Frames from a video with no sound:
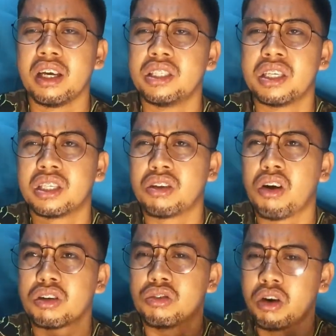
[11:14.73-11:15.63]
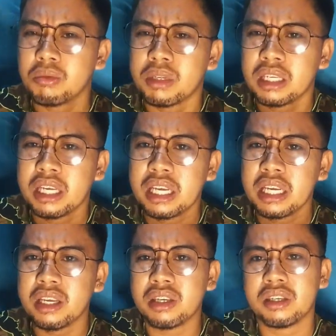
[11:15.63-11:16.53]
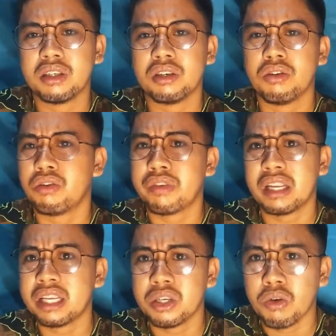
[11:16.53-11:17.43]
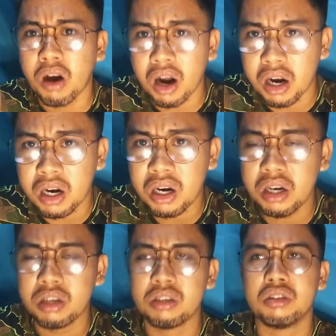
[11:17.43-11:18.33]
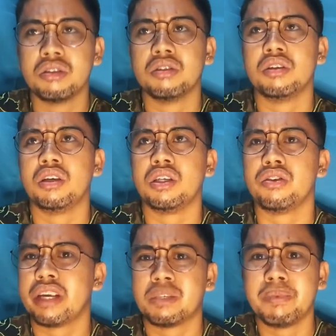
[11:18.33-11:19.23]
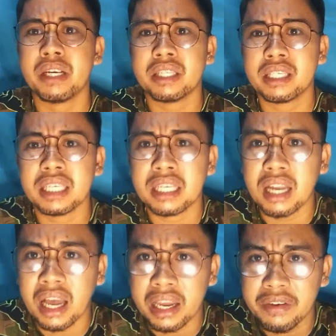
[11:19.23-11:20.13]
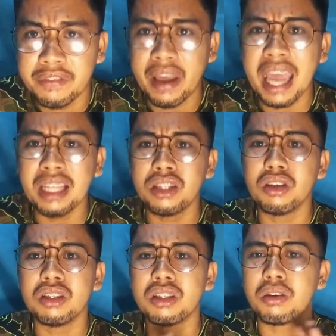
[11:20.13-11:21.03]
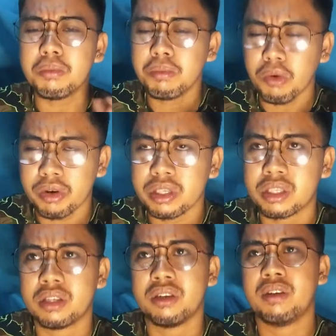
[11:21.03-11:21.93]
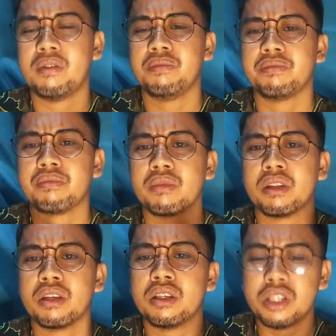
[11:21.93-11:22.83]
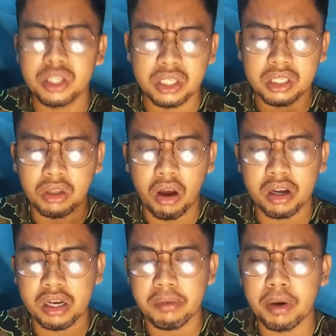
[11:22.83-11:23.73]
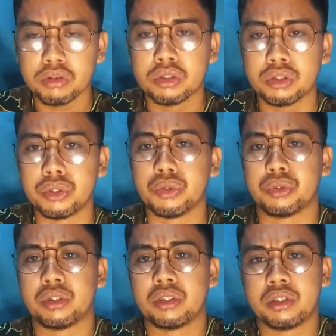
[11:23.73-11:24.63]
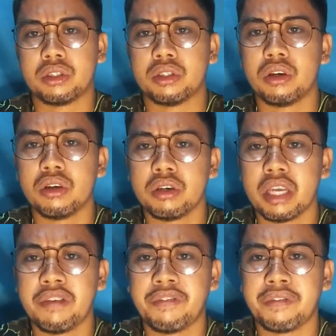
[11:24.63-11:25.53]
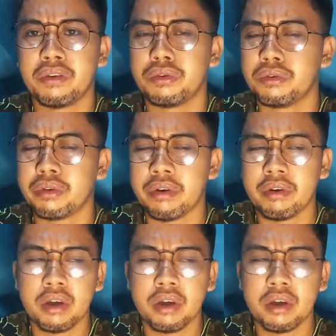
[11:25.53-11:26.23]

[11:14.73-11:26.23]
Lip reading: Just talk normally, who really you are, your experiences in life, and don't, of course, just talk about truth. No, if you